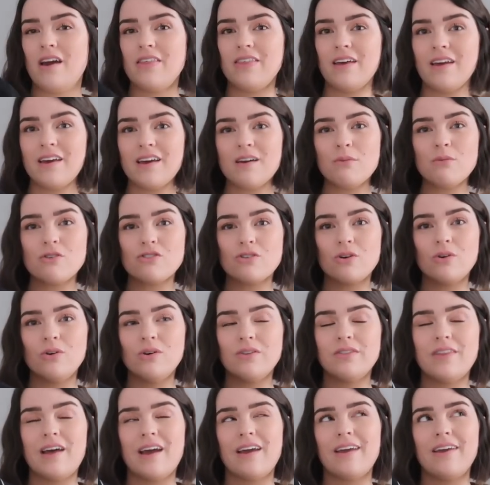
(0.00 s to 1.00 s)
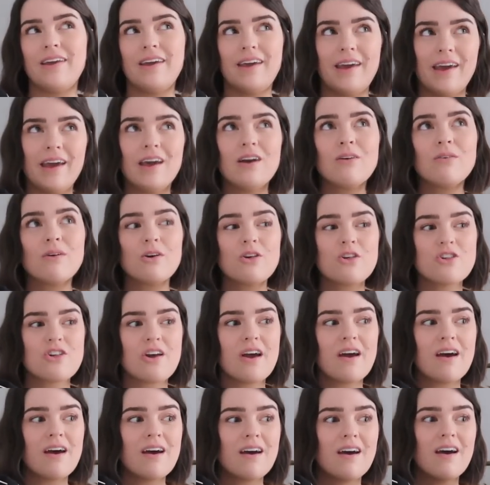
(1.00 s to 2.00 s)
I think it was called their Kira
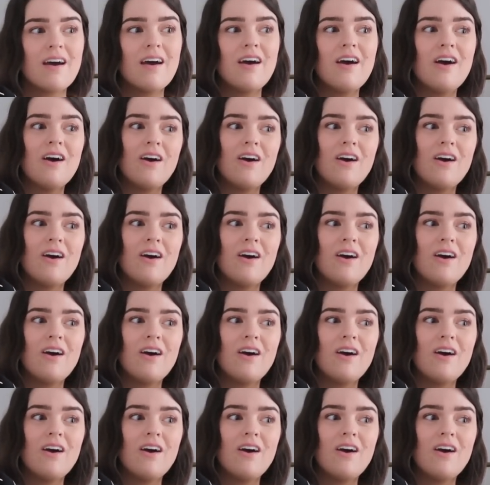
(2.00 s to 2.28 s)
shirt.